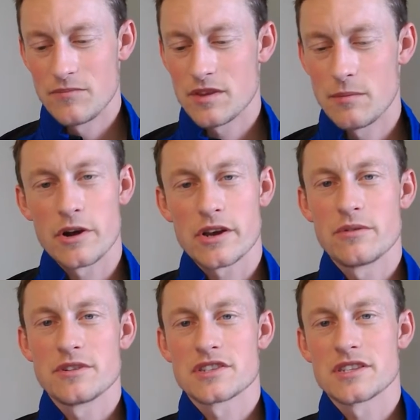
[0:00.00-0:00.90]
To mark out
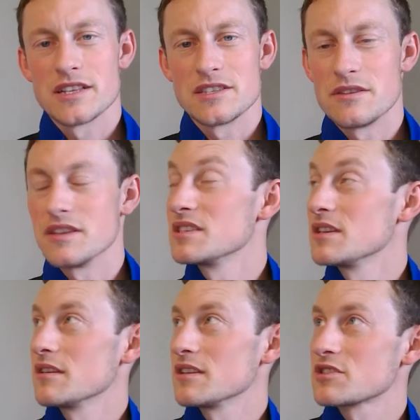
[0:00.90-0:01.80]
your studs. You can see
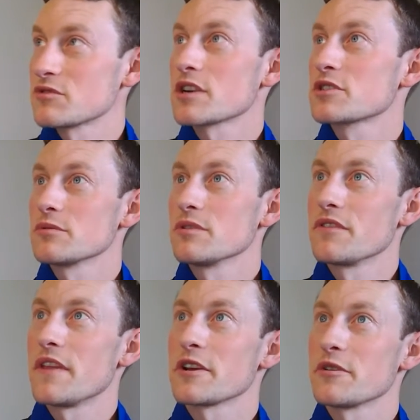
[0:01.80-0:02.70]
the structural
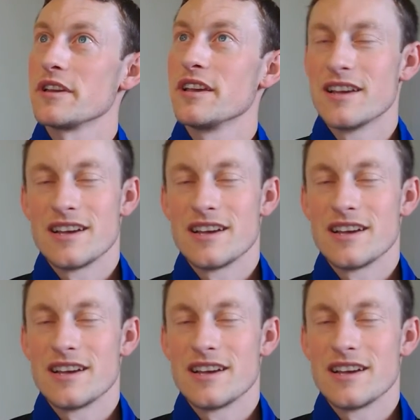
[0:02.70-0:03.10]
integrity,